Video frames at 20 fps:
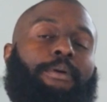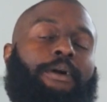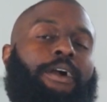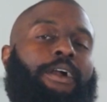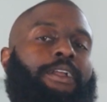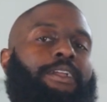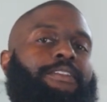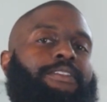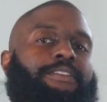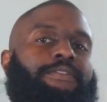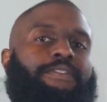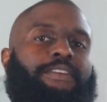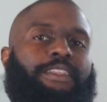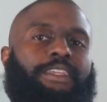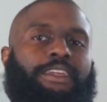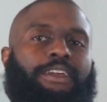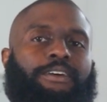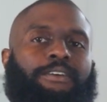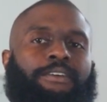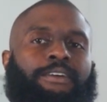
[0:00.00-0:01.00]
part of the
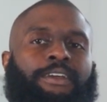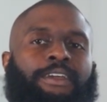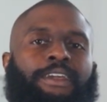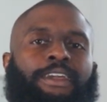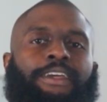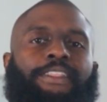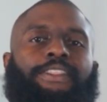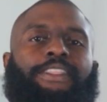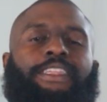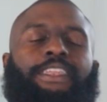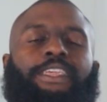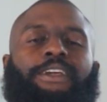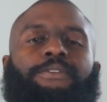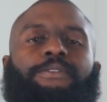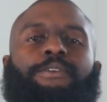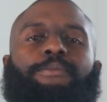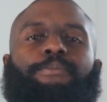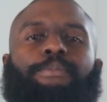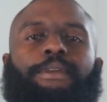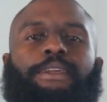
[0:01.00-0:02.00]
video, then it
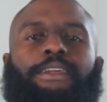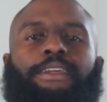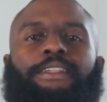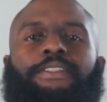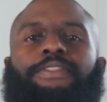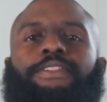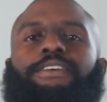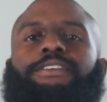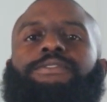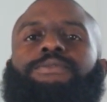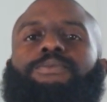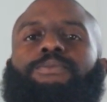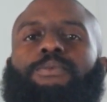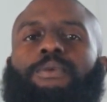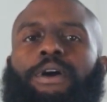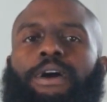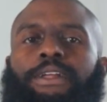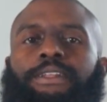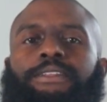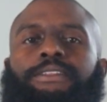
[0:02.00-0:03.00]
would be this
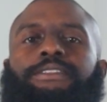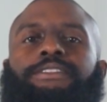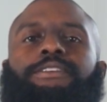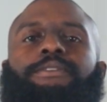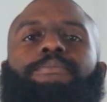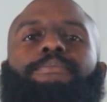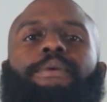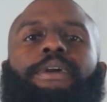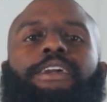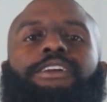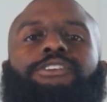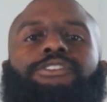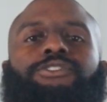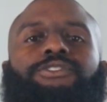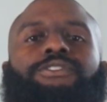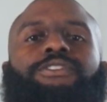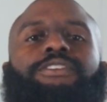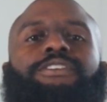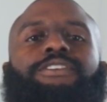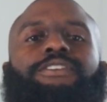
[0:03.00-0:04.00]
one, to make
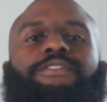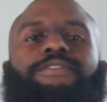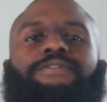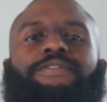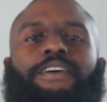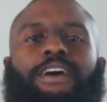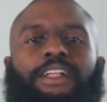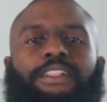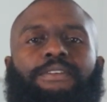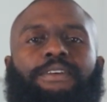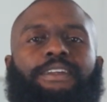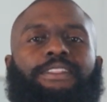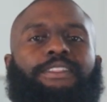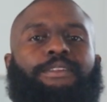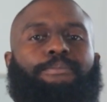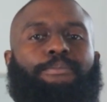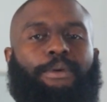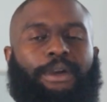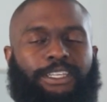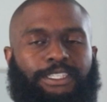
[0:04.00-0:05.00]
sure you're following
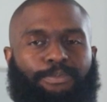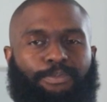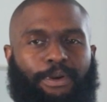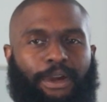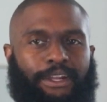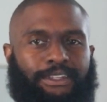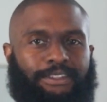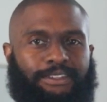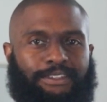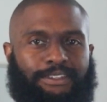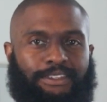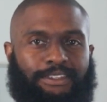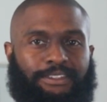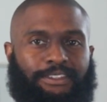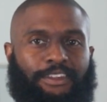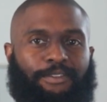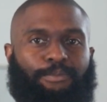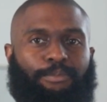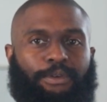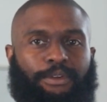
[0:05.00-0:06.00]
the best
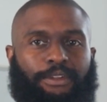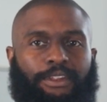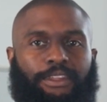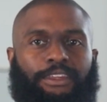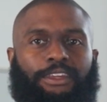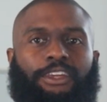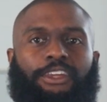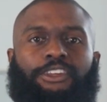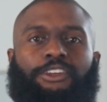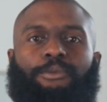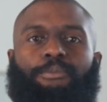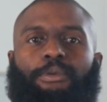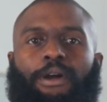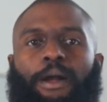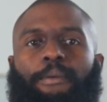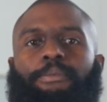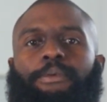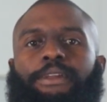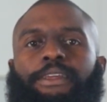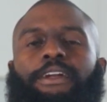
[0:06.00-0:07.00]
practices of putting your
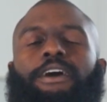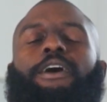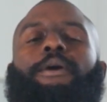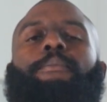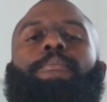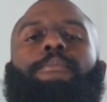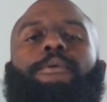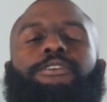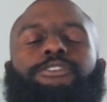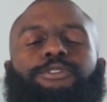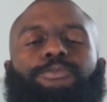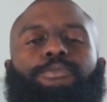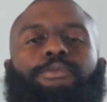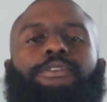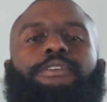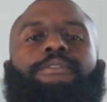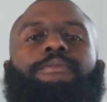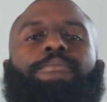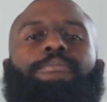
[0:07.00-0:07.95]
property on multiple